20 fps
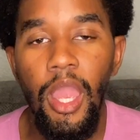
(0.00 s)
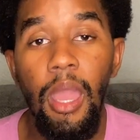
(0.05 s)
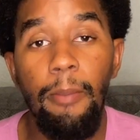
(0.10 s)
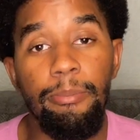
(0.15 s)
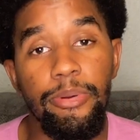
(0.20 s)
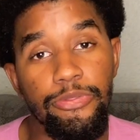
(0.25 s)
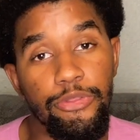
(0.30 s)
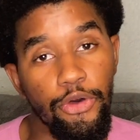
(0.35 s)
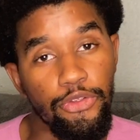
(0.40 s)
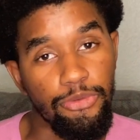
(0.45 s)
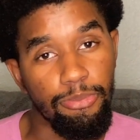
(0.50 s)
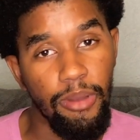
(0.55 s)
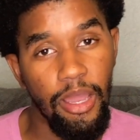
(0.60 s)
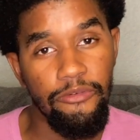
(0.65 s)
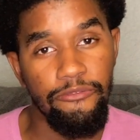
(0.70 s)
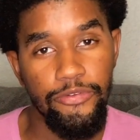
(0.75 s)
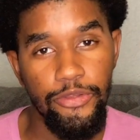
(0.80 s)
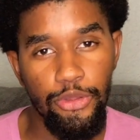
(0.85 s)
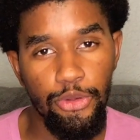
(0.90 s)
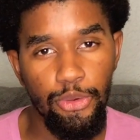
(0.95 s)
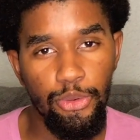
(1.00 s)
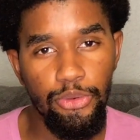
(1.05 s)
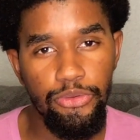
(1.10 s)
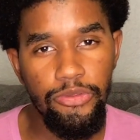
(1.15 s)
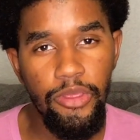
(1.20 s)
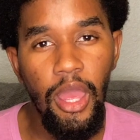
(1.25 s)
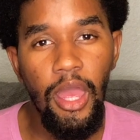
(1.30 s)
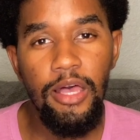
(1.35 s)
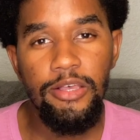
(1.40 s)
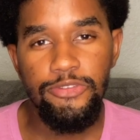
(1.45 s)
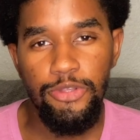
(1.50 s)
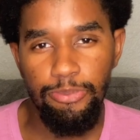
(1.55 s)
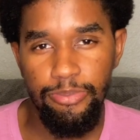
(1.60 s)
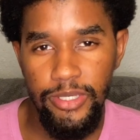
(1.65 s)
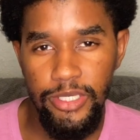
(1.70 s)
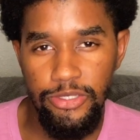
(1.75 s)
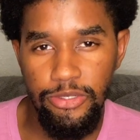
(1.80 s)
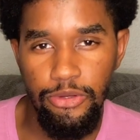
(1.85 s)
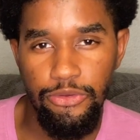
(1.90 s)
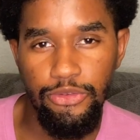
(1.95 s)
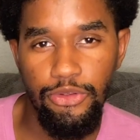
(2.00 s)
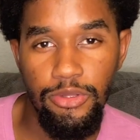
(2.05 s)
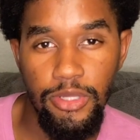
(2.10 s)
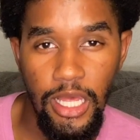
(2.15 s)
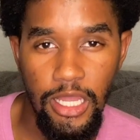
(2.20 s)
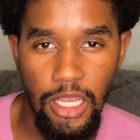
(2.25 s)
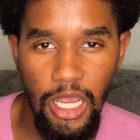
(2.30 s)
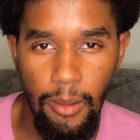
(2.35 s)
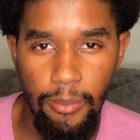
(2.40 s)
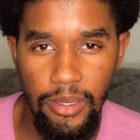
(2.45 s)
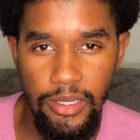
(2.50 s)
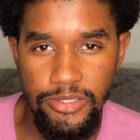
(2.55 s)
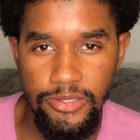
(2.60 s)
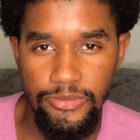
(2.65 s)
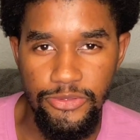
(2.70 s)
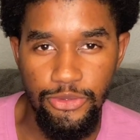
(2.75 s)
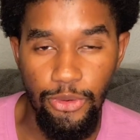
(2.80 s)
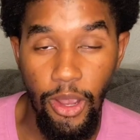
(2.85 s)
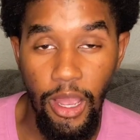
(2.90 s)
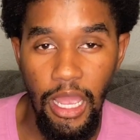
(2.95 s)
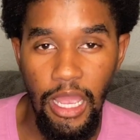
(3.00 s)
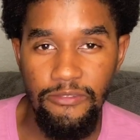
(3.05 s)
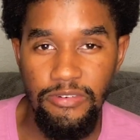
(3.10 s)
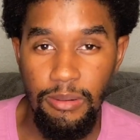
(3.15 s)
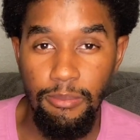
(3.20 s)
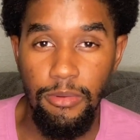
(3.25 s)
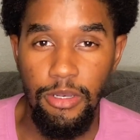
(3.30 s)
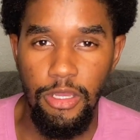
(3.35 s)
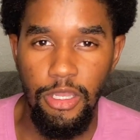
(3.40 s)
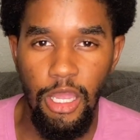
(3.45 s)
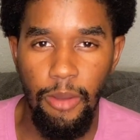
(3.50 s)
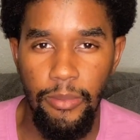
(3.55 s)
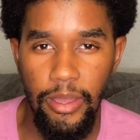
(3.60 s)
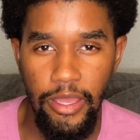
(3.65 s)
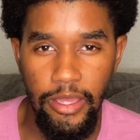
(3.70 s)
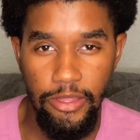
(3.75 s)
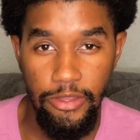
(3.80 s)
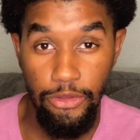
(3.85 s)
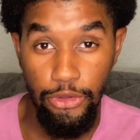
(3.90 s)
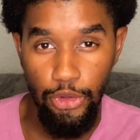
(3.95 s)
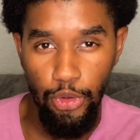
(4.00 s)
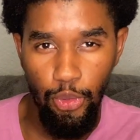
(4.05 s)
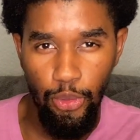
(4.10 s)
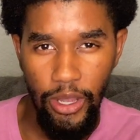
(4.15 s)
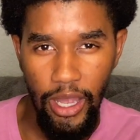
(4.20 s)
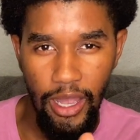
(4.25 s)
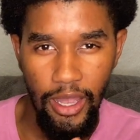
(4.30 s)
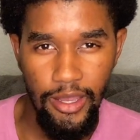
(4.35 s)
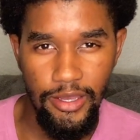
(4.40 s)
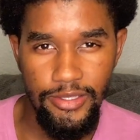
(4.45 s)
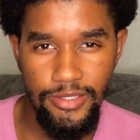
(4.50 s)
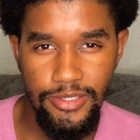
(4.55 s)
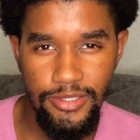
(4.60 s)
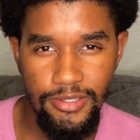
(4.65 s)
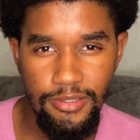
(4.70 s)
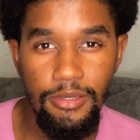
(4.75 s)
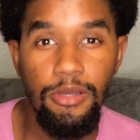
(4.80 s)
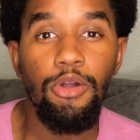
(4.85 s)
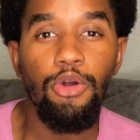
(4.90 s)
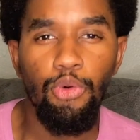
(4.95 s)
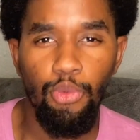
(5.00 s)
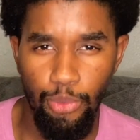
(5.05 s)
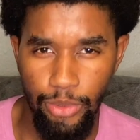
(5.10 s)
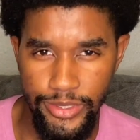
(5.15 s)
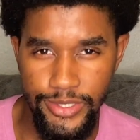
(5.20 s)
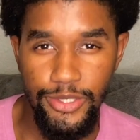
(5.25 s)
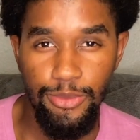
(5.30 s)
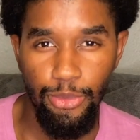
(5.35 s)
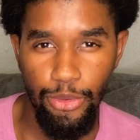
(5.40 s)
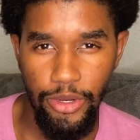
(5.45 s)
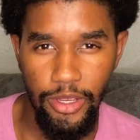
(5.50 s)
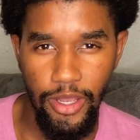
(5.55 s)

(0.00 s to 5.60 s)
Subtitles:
But those are my views, so be sure to like, comment, and subscribe. And I'm going to come at you guys with some more